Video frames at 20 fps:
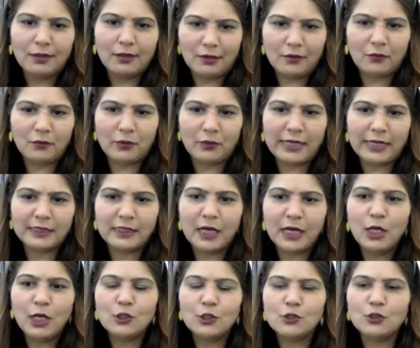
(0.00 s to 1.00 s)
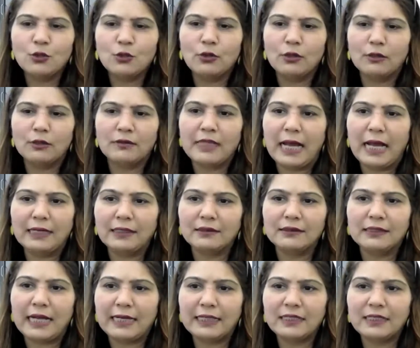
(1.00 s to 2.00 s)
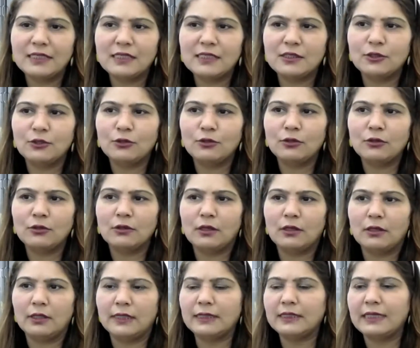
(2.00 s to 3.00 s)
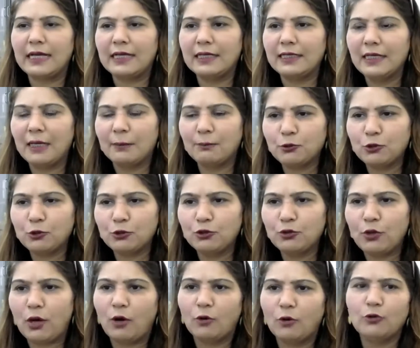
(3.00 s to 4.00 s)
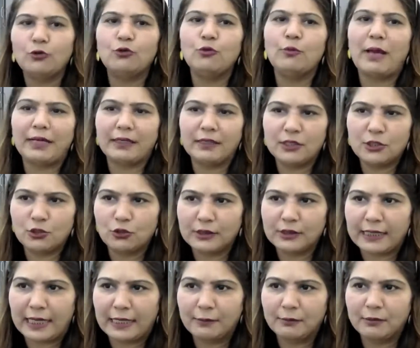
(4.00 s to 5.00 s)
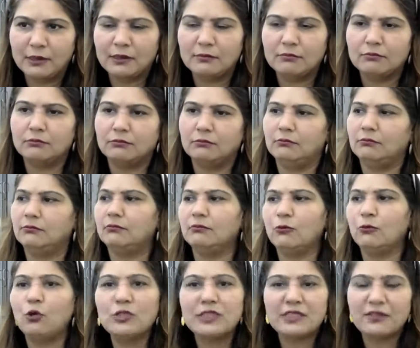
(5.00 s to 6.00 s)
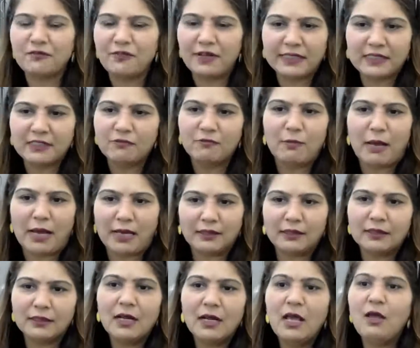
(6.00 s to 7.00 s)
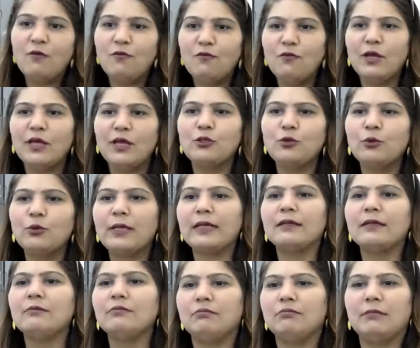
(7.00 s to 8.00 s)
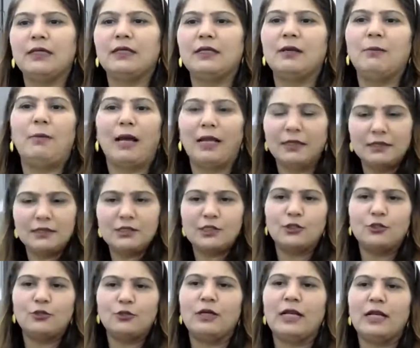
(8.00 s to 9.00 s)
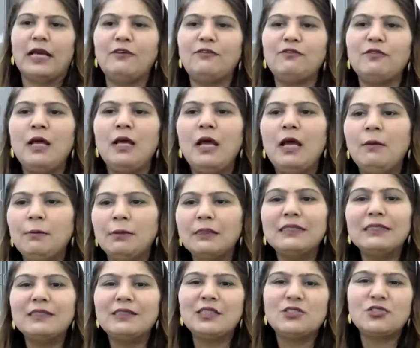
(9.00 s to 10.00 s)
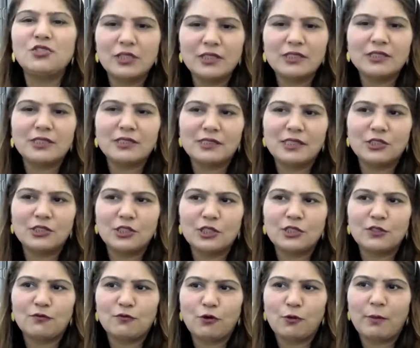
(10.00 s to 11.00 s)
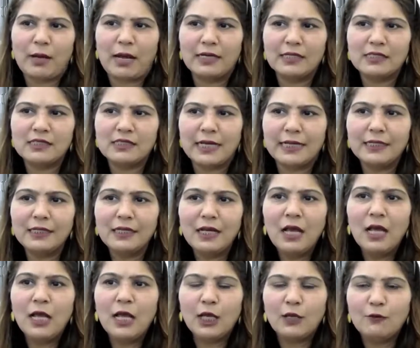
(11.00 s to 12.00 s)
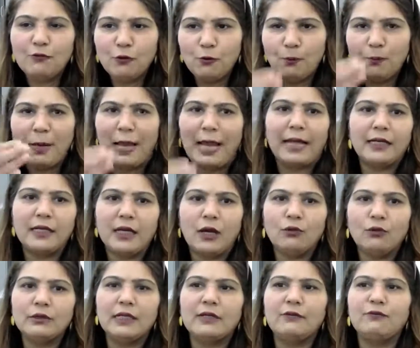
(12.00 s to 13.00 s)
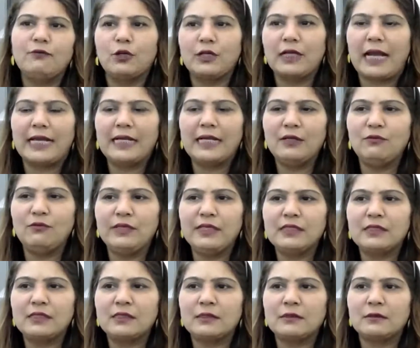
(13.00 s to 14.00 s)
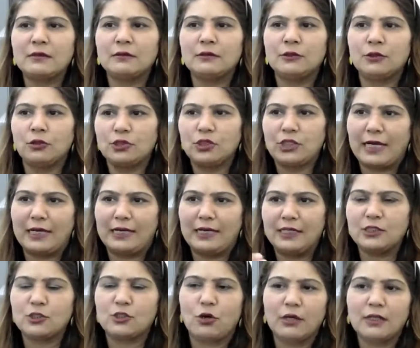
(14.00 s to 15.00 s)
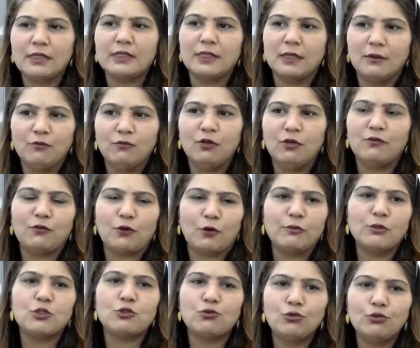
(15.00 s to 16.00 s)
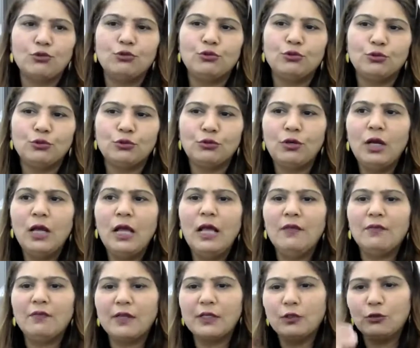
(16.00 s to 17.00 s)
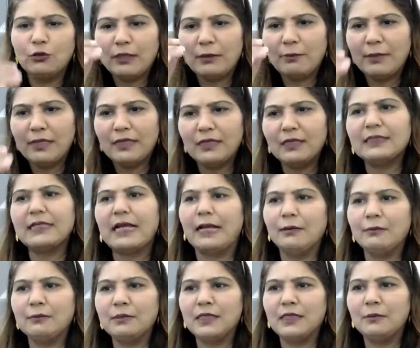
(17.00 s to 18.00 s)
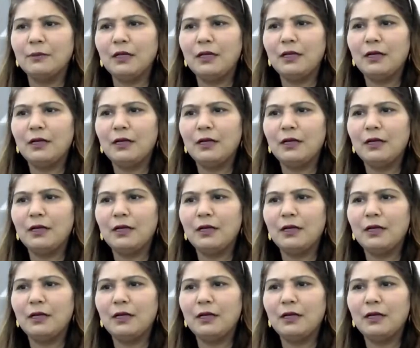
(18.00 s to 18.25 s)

right? So that is entirely up to you. How do you manage your time in most effective manner, where you can make a balance in your life? But this is just a suggestion from our side. If you plan out that for 9 weeks your child has got some work from school to do, then you can make a timetable